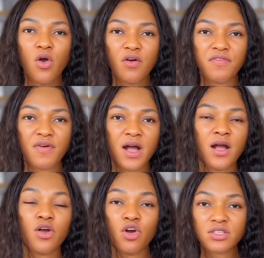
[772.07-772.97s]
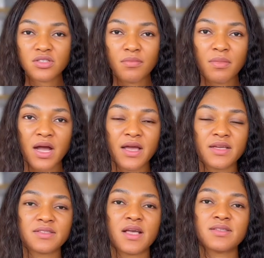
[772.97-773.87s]
offer
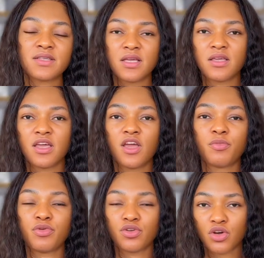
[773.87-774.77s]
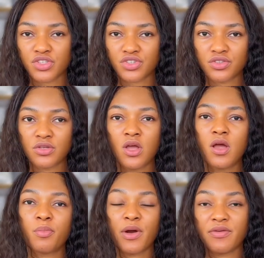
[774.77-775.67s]
customized skincare production,
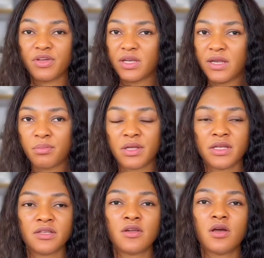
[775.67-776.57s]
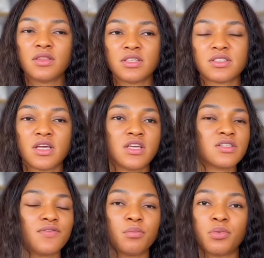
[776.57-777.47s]
private labeling. This is
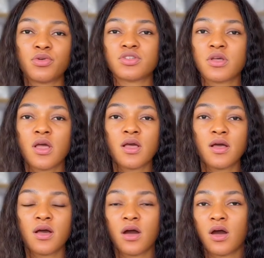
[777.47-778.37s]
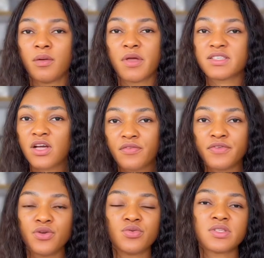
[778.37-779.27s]
for both
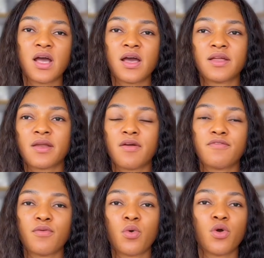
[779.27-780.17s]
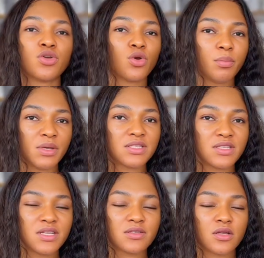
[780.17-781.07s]
self-use and for your
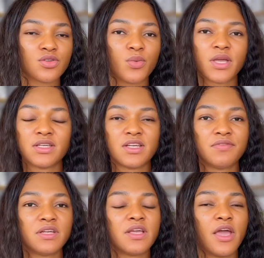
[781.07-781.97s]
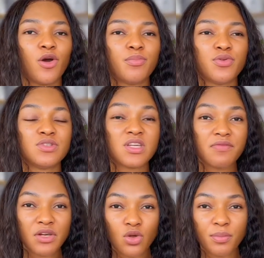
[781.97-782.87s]
business, so we can definitely help you
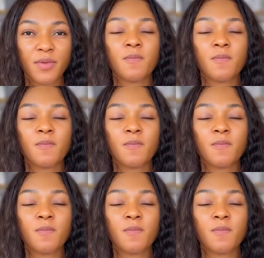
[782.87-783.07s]
develop